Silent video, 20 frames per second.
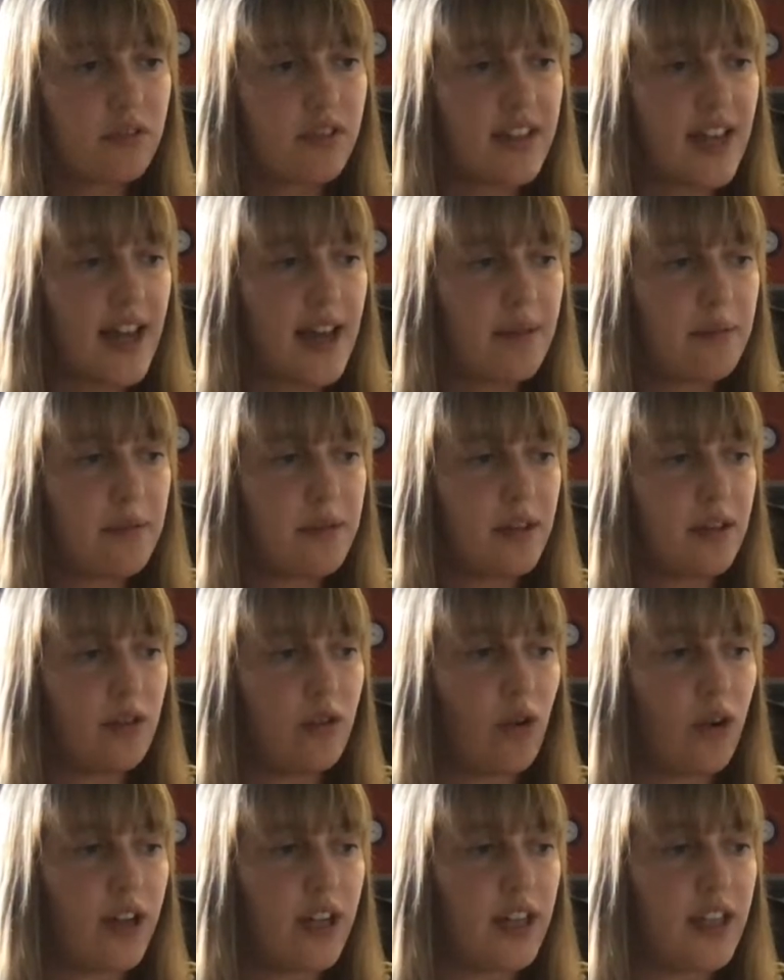depth
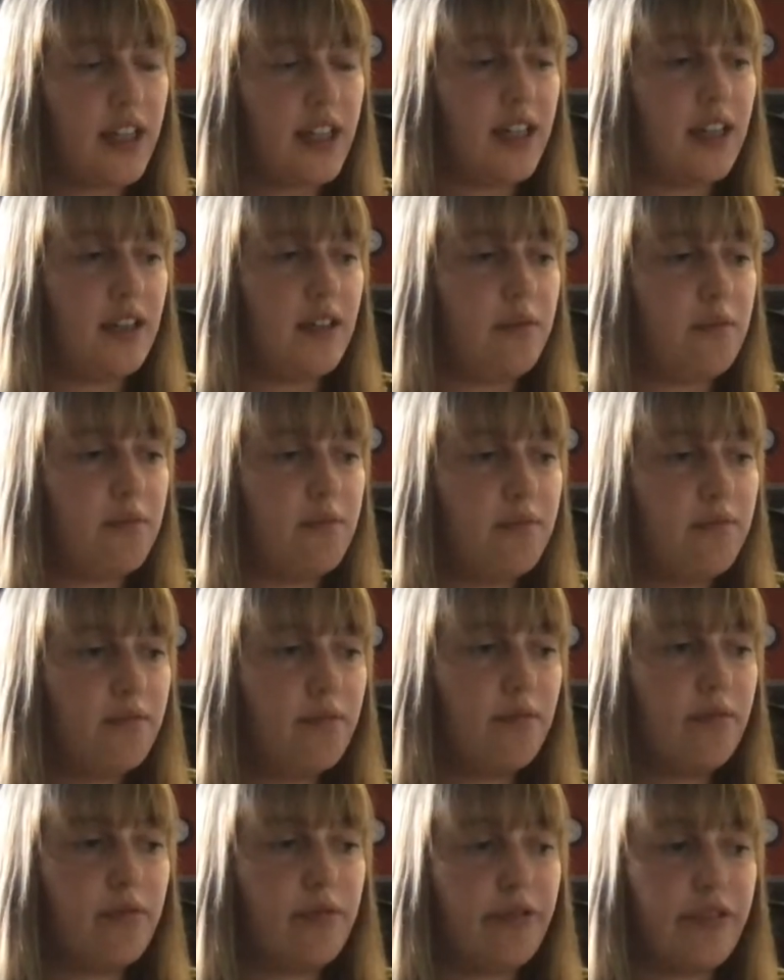and oily
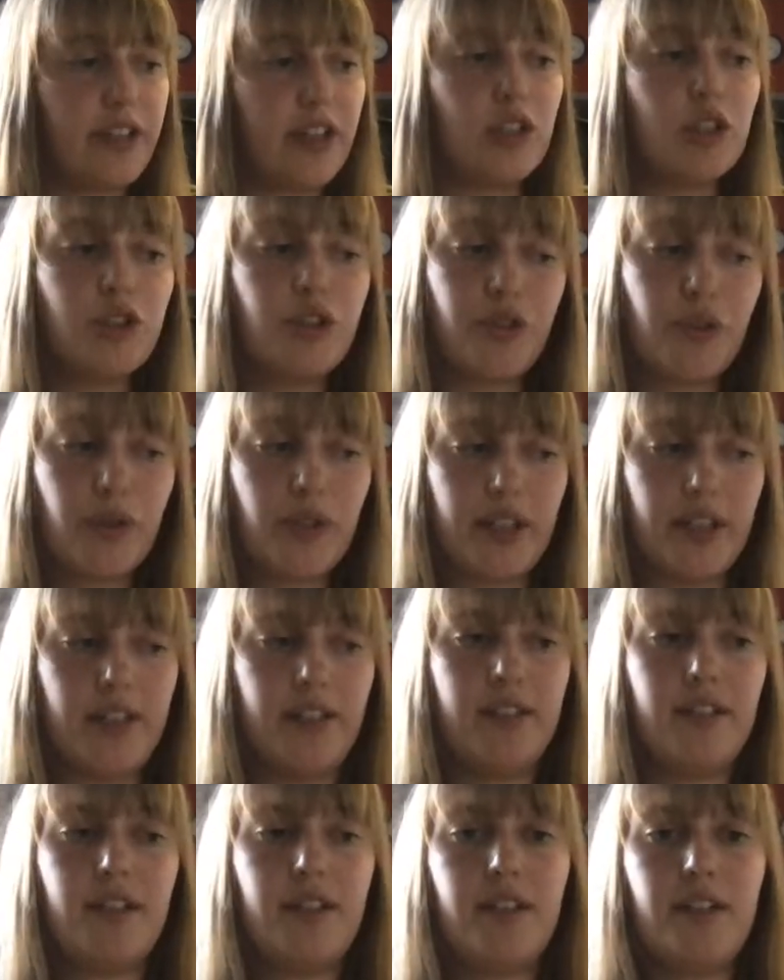feel to it
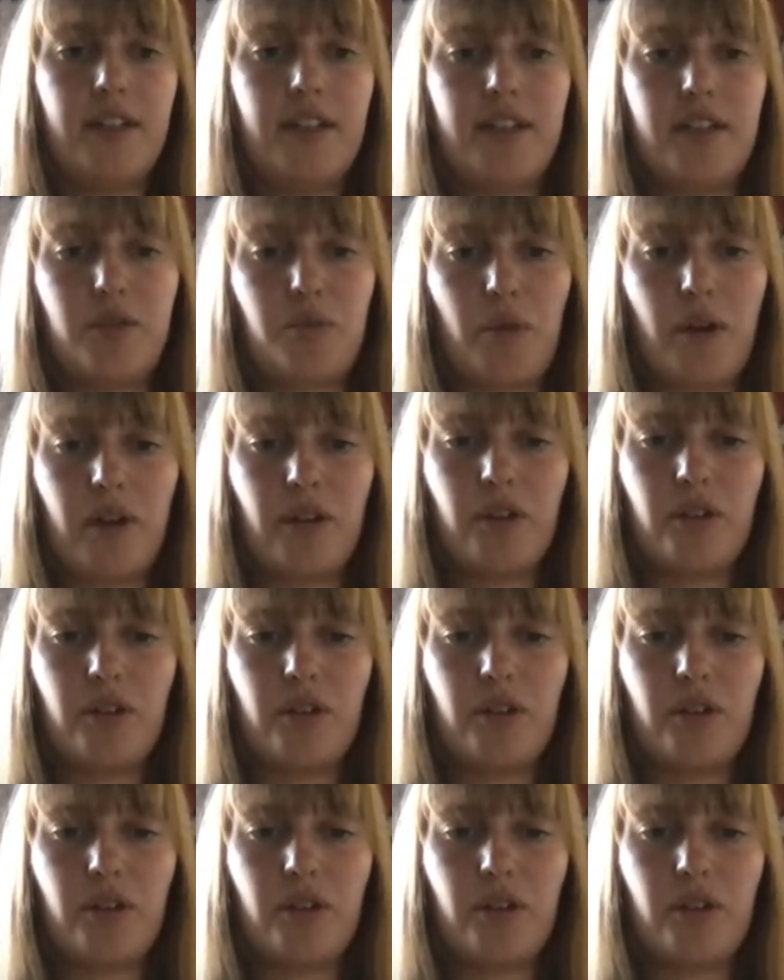as well.